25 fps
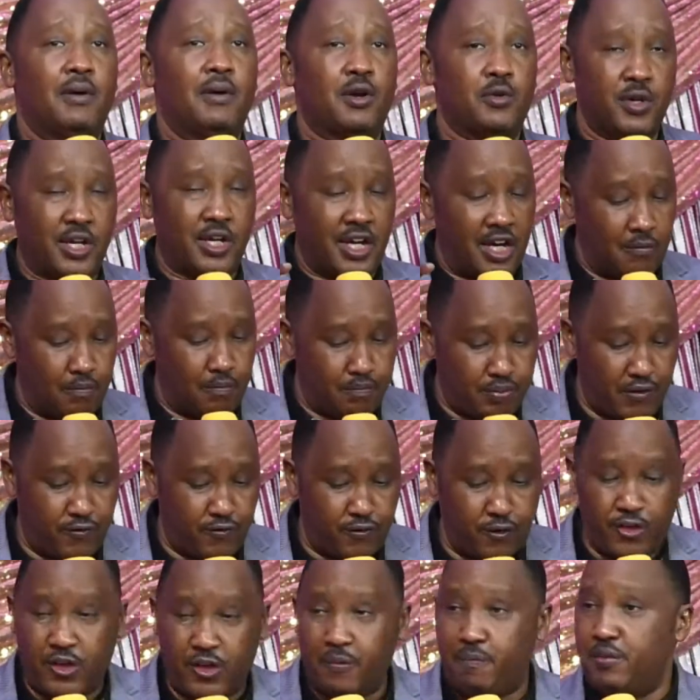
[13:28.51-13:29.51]
But we can pray
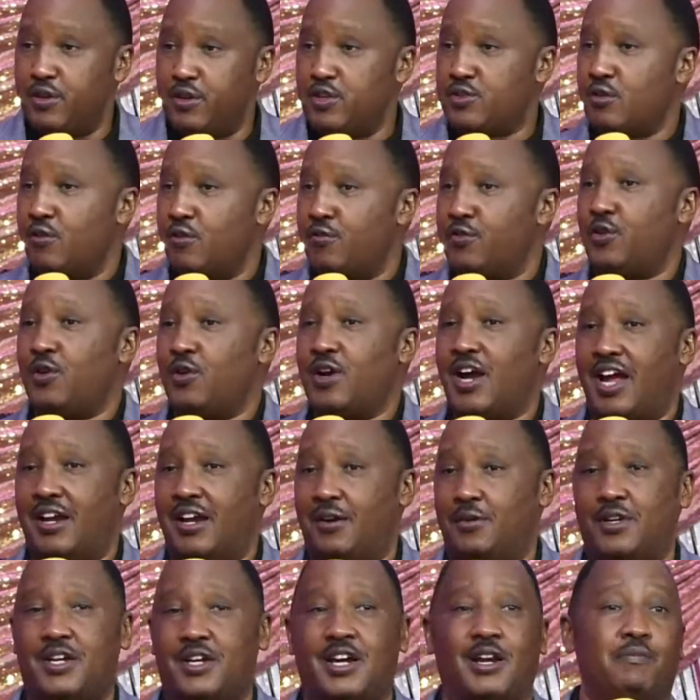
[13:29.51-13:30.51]
for the peace of
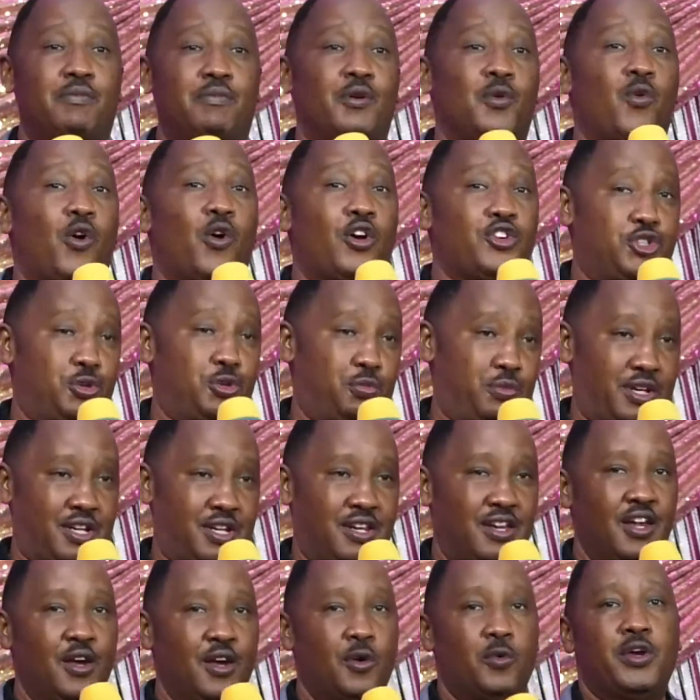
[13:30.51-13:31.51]
Uganda. We can be watchmen.